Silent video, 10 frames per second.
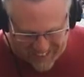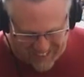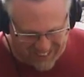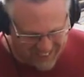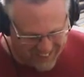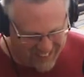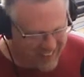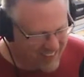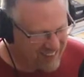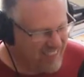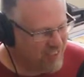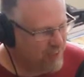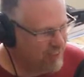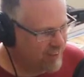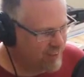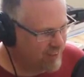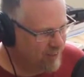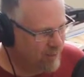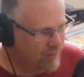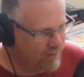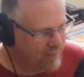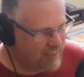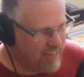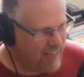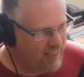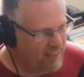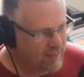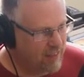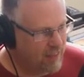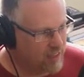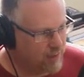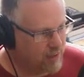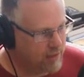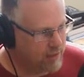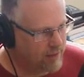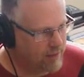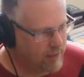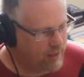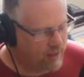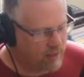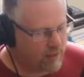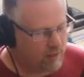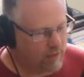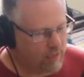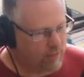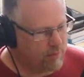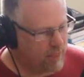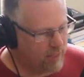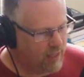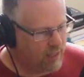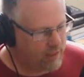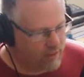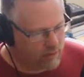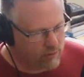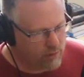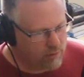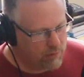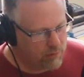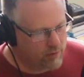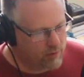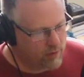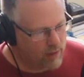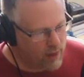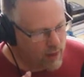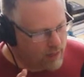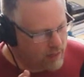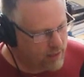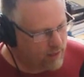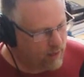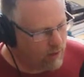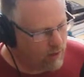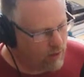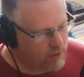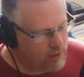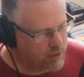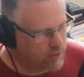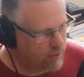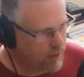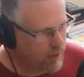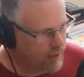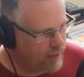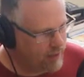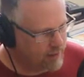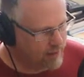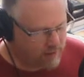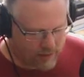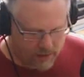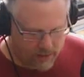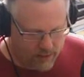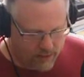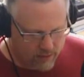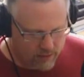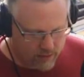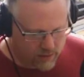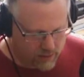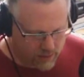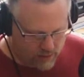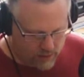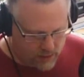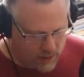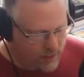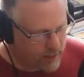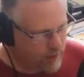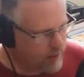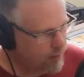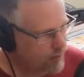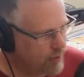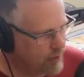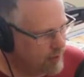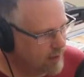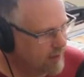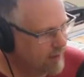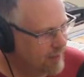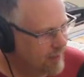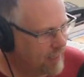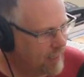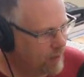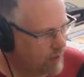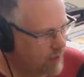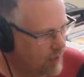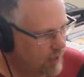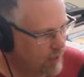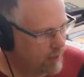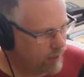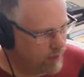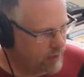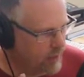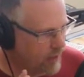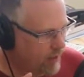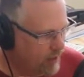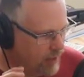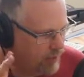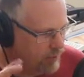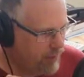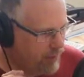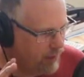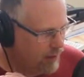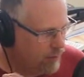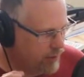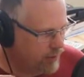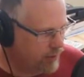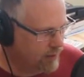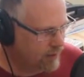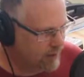So, yeah, that's what you could do. You could edit documents, and you could go line by line. You could read them over, get it all just right, and then you could click, print, and out it would come on what they called a parallel printer.